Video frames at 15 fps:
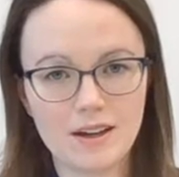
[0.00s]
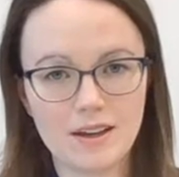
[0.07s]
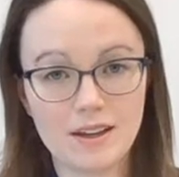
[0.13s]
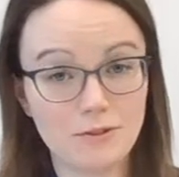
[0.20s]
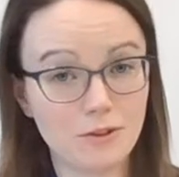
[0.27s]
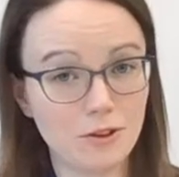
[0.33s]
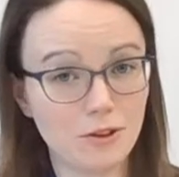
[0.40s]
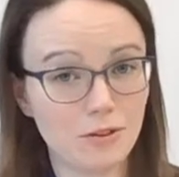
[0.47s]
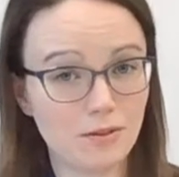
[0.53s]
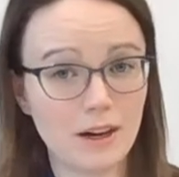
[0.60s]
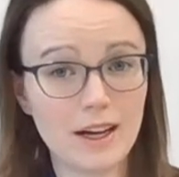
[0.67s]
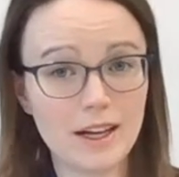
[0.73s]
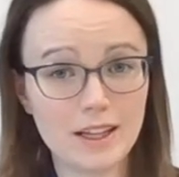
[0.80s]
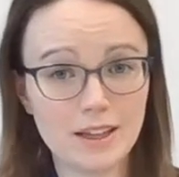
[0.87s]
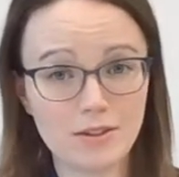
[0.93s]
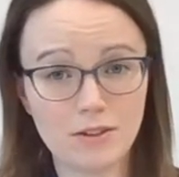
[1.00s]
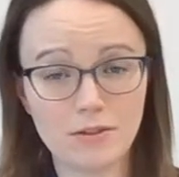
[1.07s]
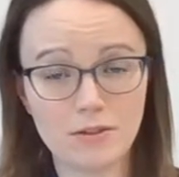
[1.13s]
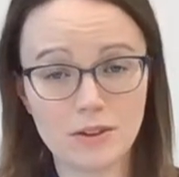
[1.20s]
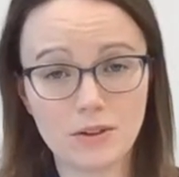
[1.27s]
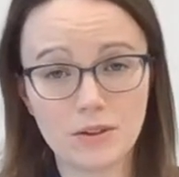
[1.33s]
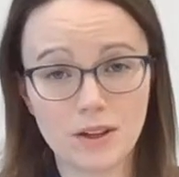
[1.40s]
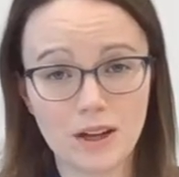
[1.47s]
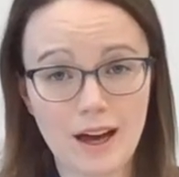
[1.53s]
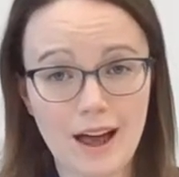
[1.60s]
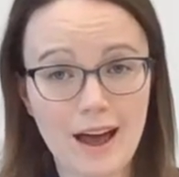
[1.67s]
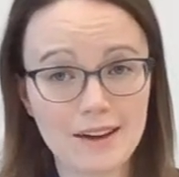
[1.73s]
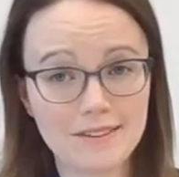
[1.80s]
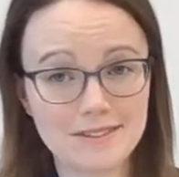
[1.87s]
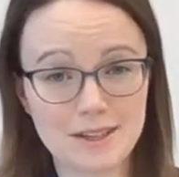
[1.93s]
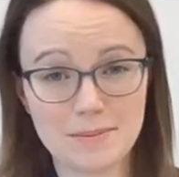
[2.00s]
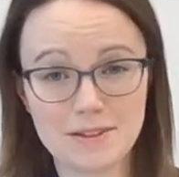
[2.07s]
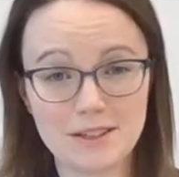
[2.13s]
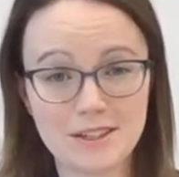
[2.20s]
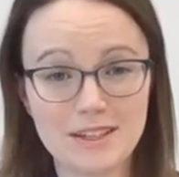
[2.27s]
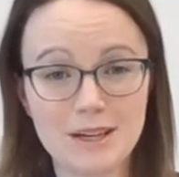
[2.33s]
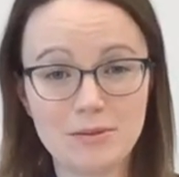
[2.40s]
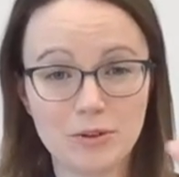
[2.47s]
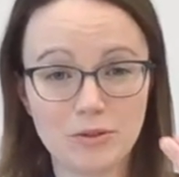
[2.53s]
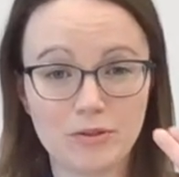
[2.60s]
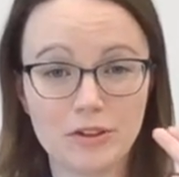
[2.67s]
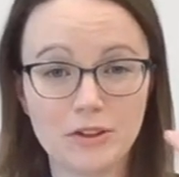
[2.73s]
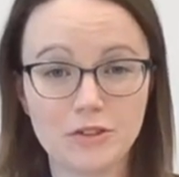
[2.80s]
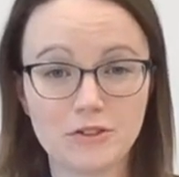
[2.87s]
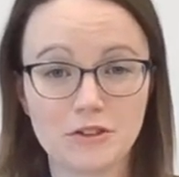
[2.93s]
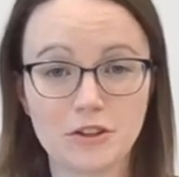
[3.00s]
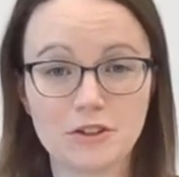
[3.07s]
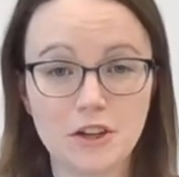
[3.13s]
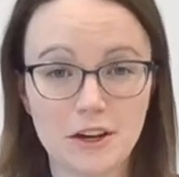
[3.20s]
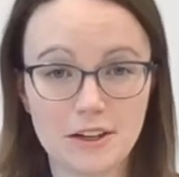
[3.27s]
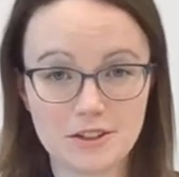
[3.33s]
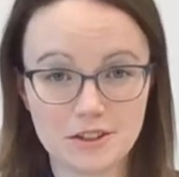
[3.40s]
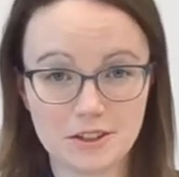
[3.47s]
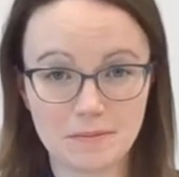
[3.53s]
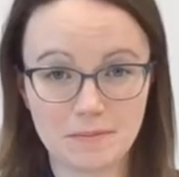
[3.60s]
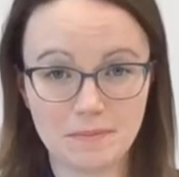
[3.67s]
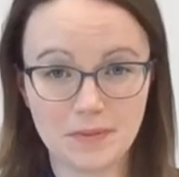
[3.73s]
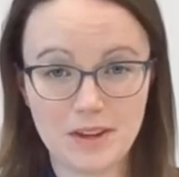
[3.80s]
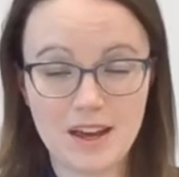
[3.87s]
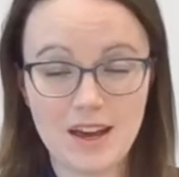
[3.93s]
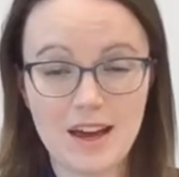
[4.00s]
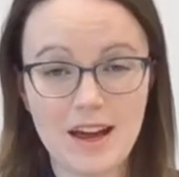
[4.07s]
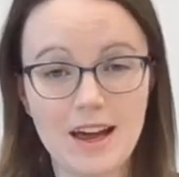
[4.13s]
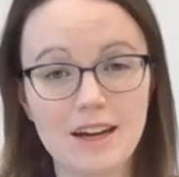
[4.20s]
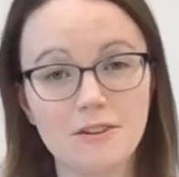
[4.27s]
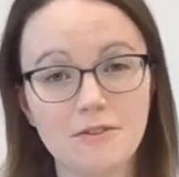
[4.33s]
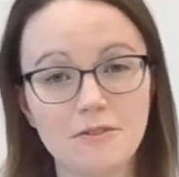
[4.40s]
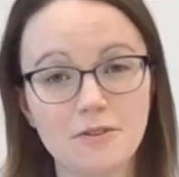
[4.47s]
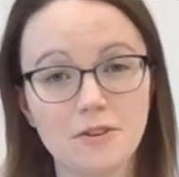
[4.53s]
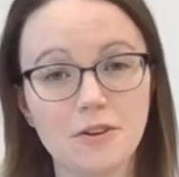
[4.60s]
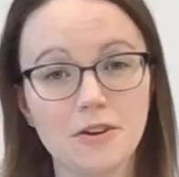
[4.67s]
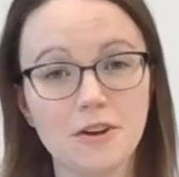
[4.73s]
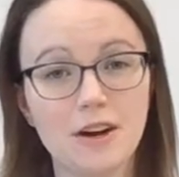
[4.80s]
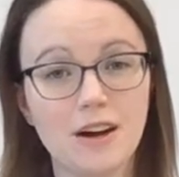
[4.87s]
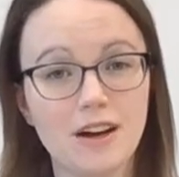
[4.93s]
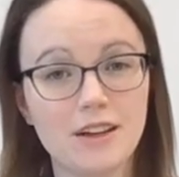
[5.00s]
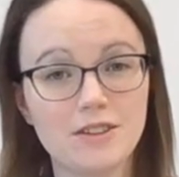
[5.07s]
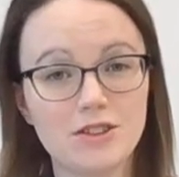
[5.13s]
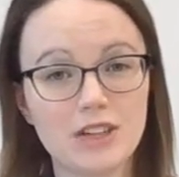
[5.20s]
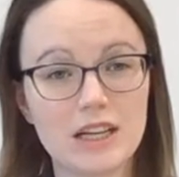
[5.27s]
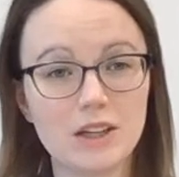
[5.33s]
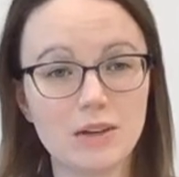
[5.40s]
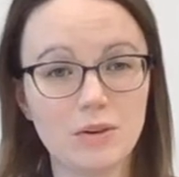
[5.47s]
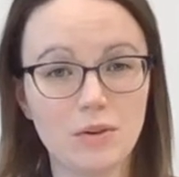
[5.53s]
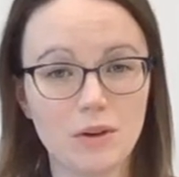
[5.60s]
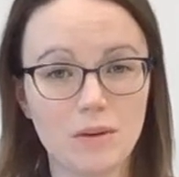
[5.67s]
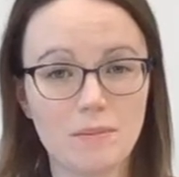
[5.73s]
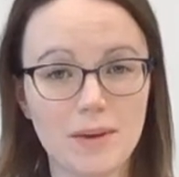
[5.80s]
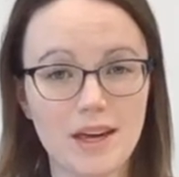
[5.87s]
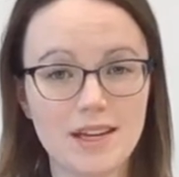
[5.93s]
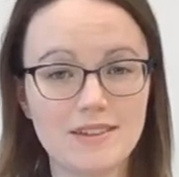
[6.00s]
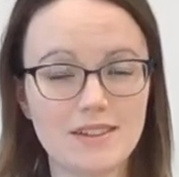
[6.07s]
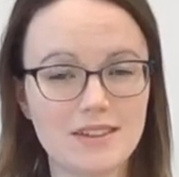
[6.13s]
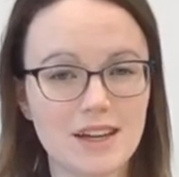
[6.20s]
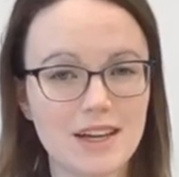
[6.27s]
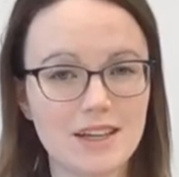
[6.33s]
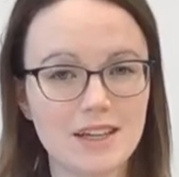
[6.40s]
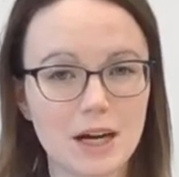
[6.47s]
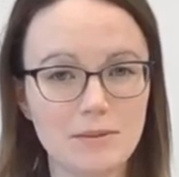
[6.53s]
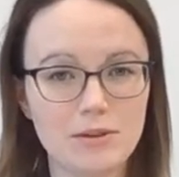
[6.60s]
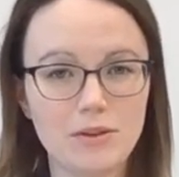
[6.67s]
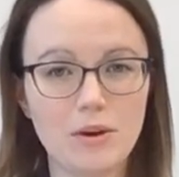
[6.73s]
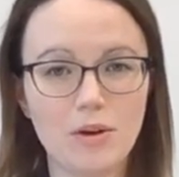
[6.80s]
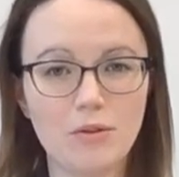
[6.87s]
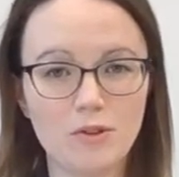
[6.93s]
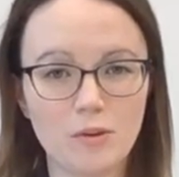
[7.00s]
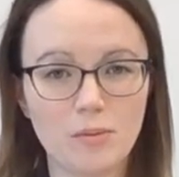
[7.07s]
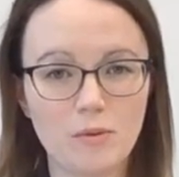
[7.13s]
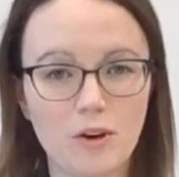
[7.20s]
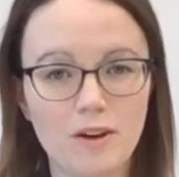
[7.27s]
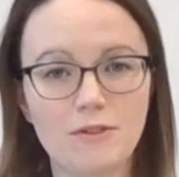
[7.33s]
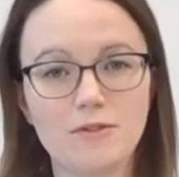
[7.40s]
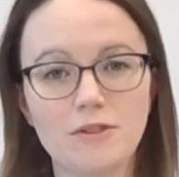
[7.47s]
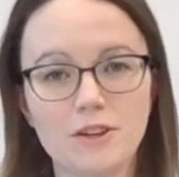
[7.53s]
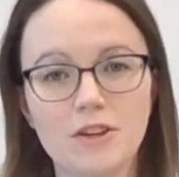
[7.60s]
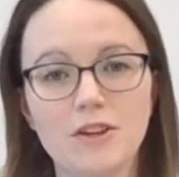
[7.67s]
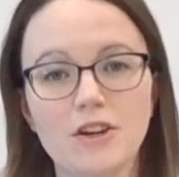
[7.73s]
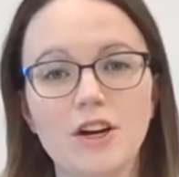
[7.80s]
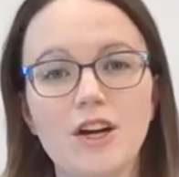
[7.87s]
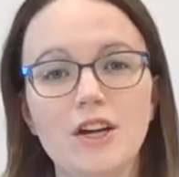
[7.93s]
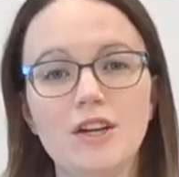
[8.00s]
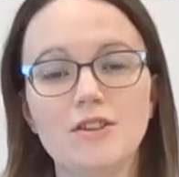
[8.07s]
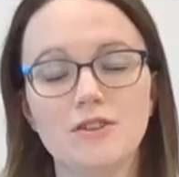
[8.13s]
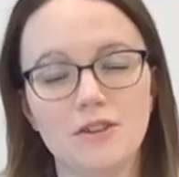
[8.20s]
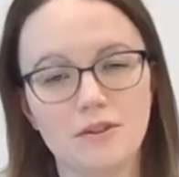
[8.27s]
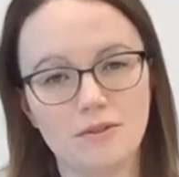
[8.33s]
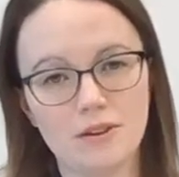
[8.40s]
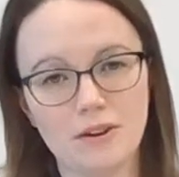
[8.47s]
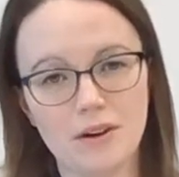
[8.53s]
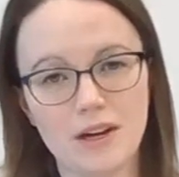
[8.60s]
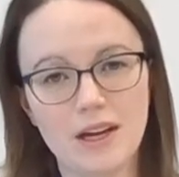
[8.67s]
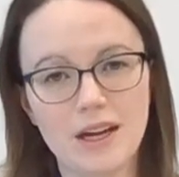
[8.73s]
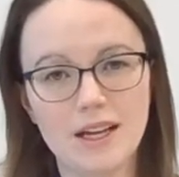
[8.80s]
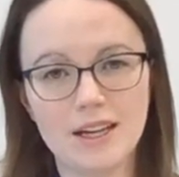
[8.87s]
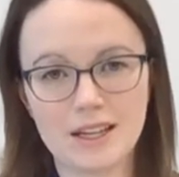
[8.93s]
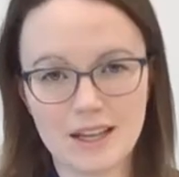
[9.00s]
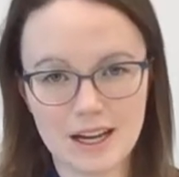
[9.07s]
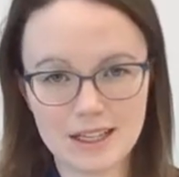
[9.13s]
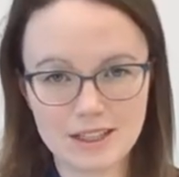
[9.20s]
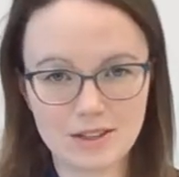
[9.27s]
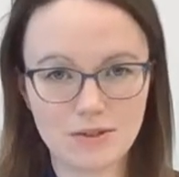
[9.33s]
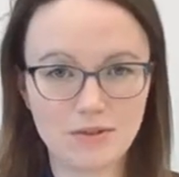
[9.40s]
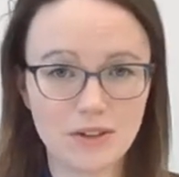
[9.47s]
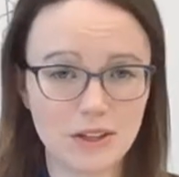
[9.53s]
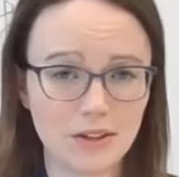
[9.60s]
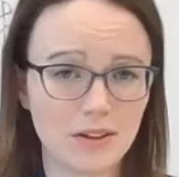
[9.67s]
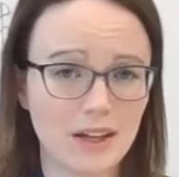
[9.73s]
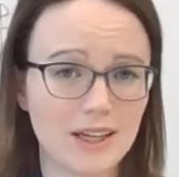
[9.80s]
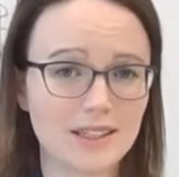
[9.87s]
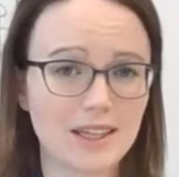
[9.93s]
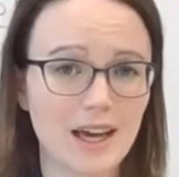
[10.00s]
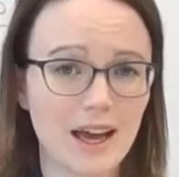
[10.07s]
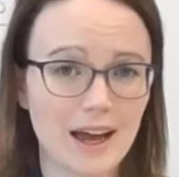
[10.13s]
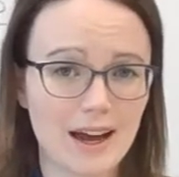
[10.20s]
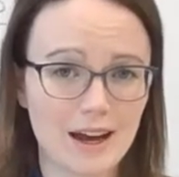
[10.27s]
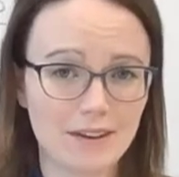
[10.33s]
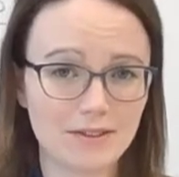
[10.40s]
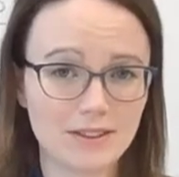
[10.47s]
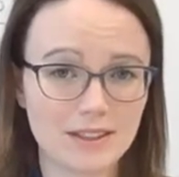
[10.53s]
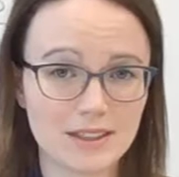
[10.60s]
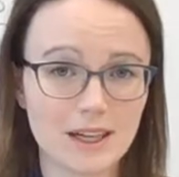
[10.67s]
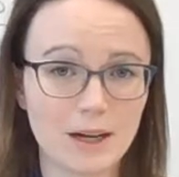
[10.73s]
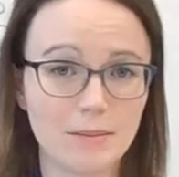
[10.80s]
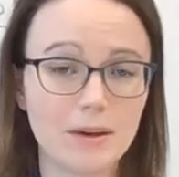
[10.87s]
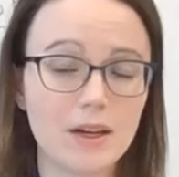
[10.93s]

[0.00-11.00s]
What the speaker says: if you're a violin or a viola, a half step is anytime your fingers are touching. And if you're a cello or a bass, it's anytime you go from one finger to the very next finger. That's a half step.